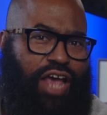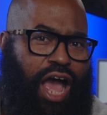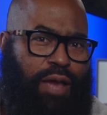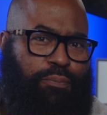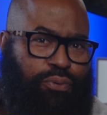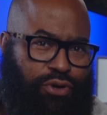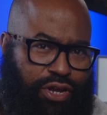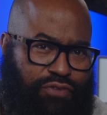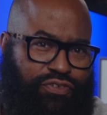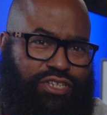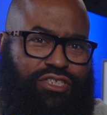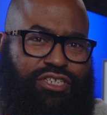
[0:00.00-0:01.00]
I
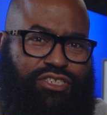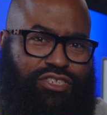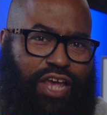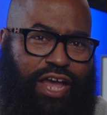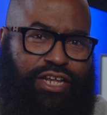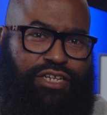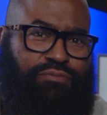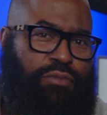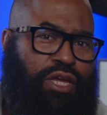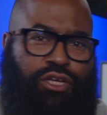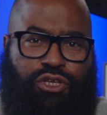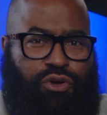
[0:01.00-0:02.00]
previously stated,
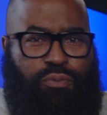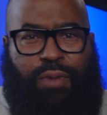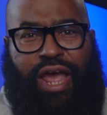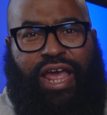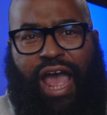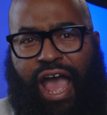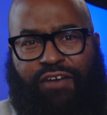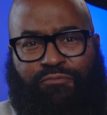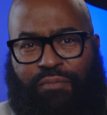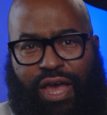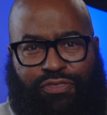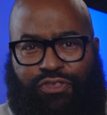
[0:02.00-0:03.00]
you may have
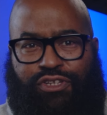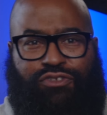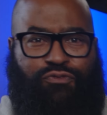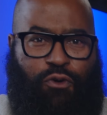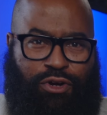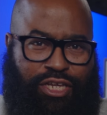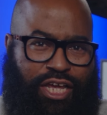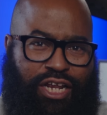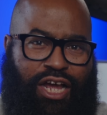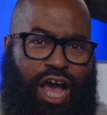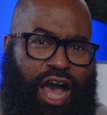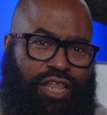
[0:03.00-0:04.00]
methods for
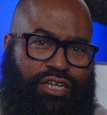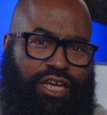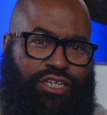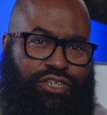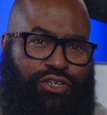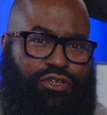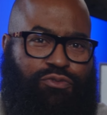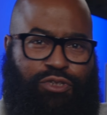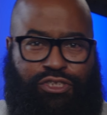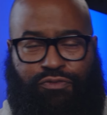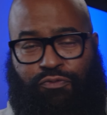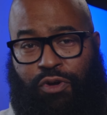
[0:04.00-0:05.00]
getting holiday deals
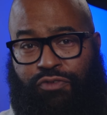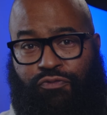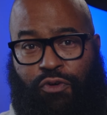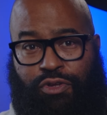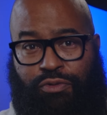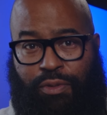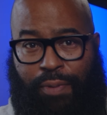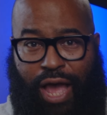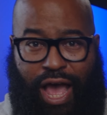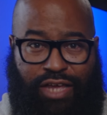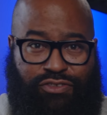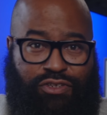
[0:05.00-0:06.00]
which have worked for you in the
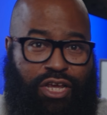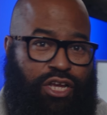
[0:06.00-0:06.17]
past.